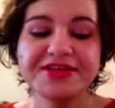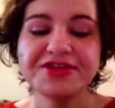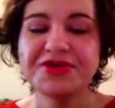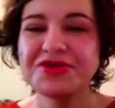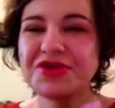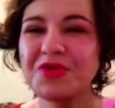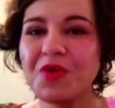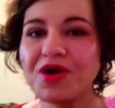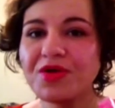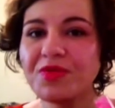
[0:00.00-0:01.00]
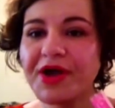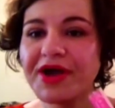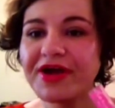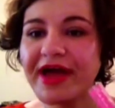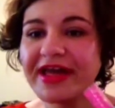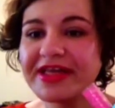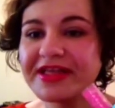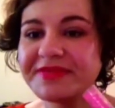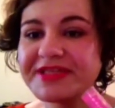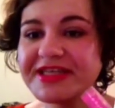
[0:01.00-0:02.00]
you know, you don't want to wear any
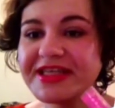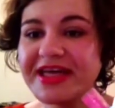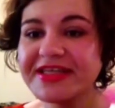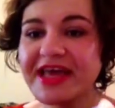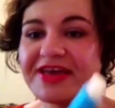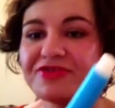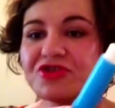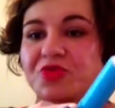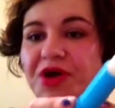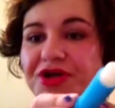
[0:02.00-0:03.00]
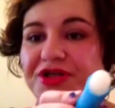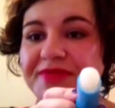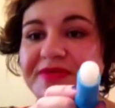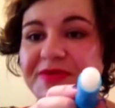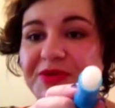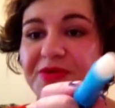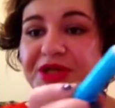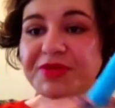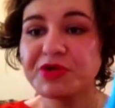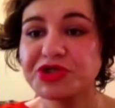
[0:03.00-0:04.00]
lipstick that day. You just want your lips to be
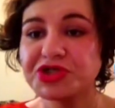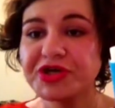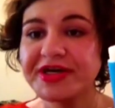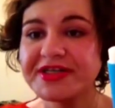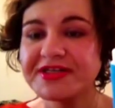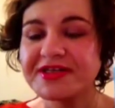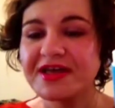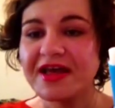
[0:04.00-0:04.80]
really moisturized.